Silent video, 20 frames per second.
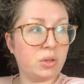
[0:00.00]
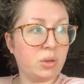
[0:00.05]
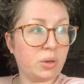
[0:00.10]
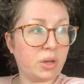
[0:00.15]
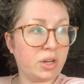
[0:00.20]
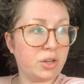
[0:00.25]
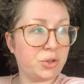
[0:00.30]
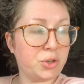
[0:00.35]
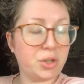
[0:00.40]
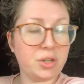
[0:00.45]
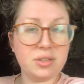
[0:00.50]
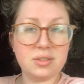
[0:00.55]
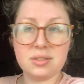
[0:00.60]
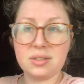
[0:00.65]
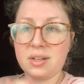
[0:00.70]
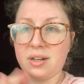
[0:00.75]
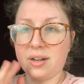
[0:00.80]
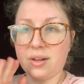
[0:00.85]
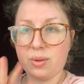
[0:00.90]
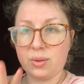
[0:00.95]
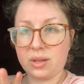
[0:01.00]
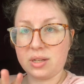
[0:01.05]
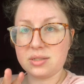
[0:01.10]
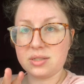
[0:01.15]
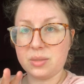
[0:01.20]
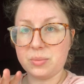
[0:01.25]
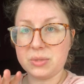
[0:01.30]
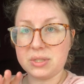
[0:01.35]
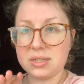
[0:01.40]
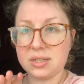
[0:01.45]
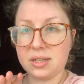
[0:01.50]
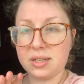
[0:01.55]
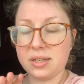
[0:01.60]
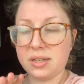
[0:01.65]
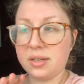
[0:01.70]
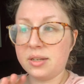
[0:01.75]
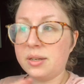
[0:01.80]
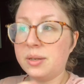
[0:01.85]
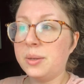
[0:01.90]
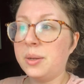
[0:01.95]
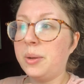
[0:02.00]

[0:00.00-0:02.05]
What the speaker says: locations. And I know that seems silly,